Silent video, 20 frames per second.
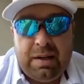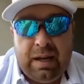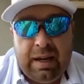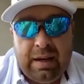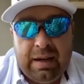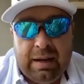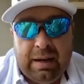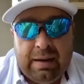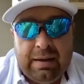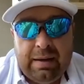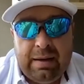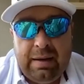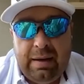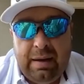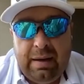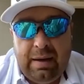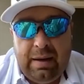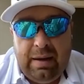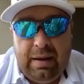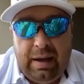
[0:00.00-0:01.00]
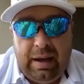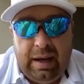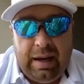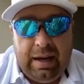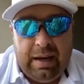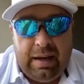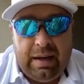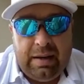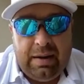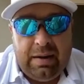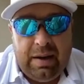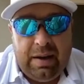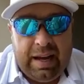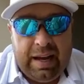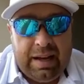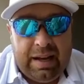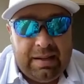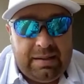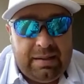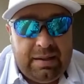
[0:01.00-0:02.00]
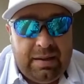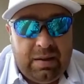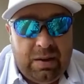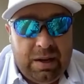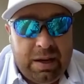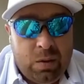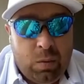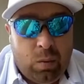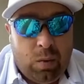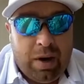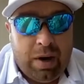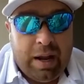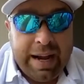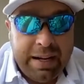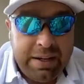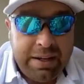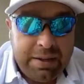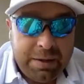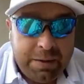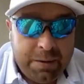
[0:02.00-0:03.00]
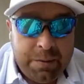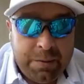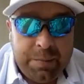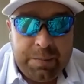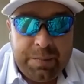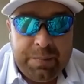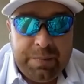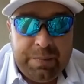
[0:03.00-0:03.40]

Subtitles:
And what I do,